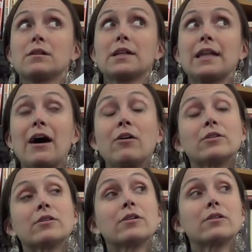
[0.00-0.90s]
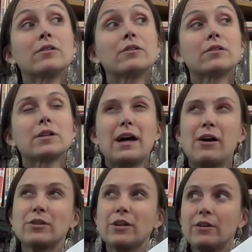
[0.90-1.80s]
Cloud
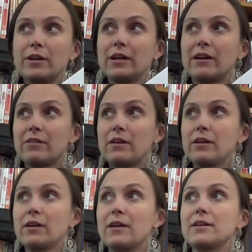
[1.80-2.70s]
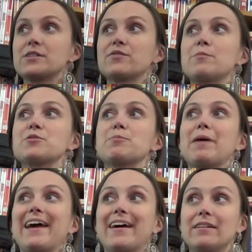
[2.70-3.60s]
Learning, I think, and it's from
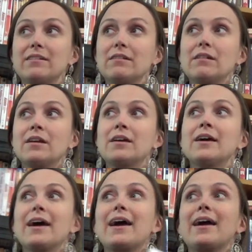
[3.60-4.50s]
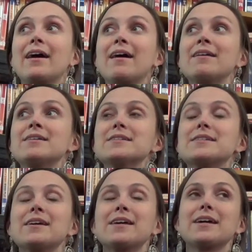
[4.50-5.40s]
Japan. And
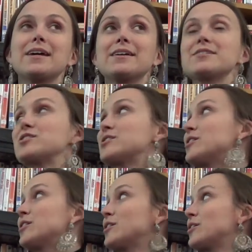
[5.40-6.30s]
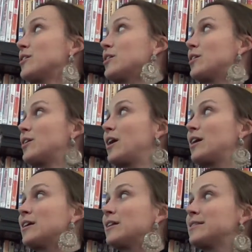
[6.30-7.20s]
it's
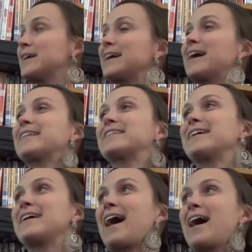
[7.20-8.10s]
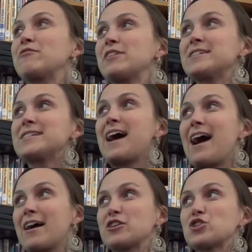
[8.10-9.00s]
they haven't
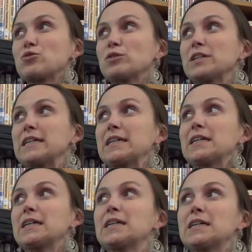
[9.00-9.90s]
actually